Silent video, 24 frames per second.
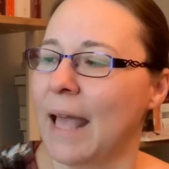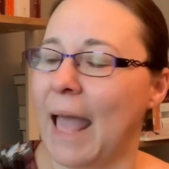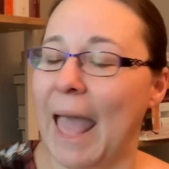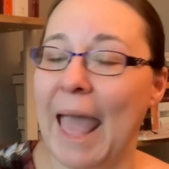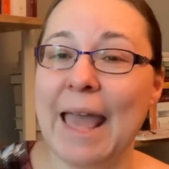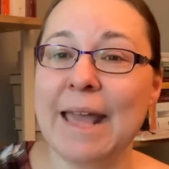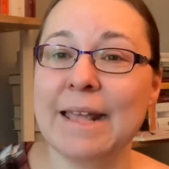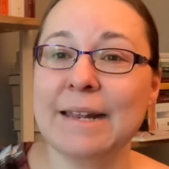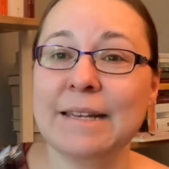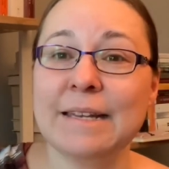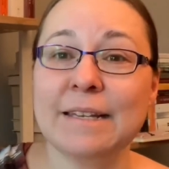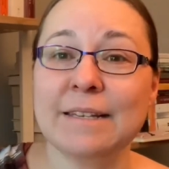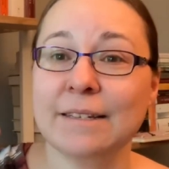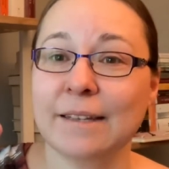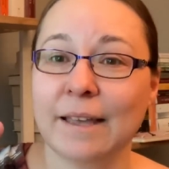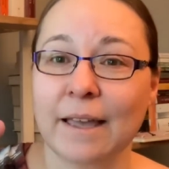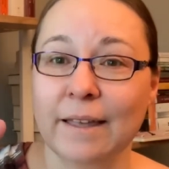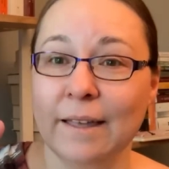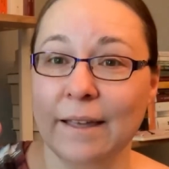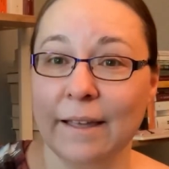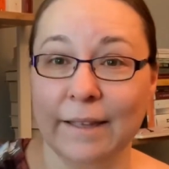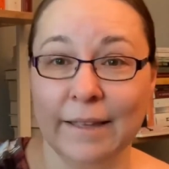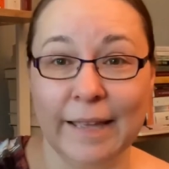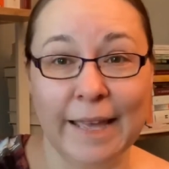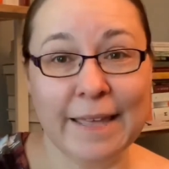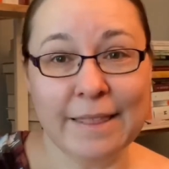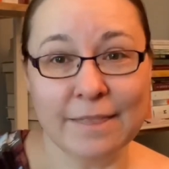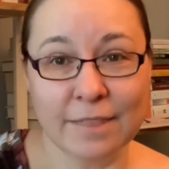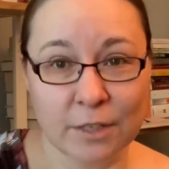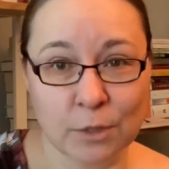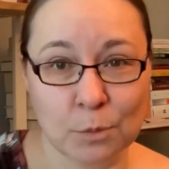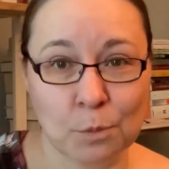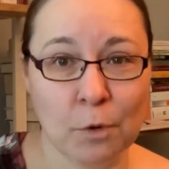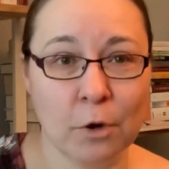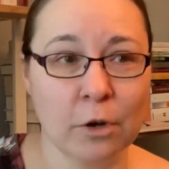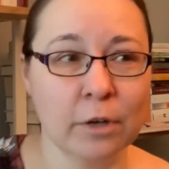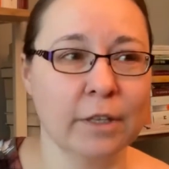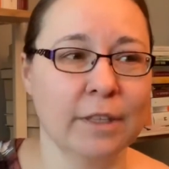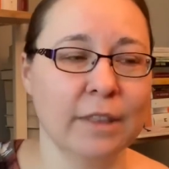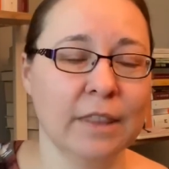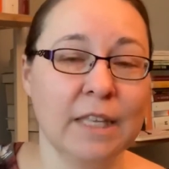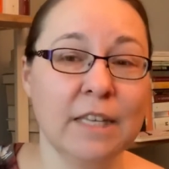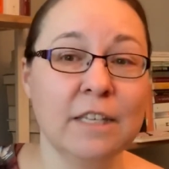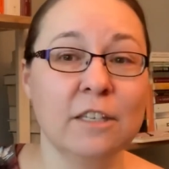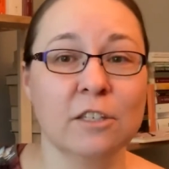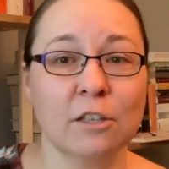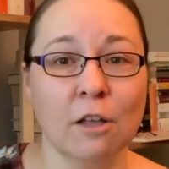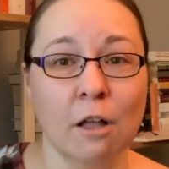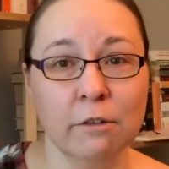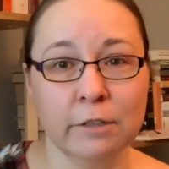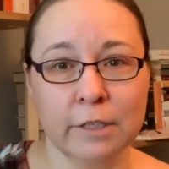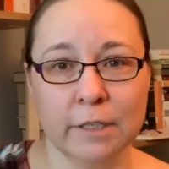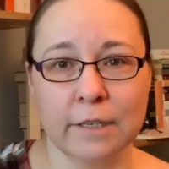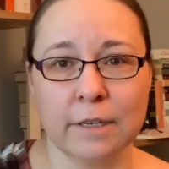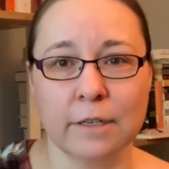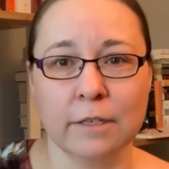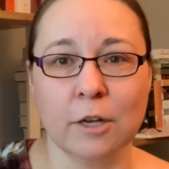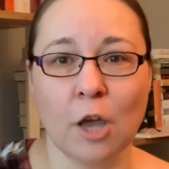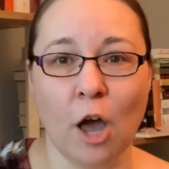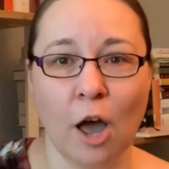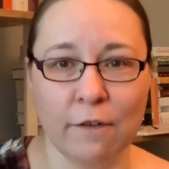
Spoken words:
And in this book, the Sultan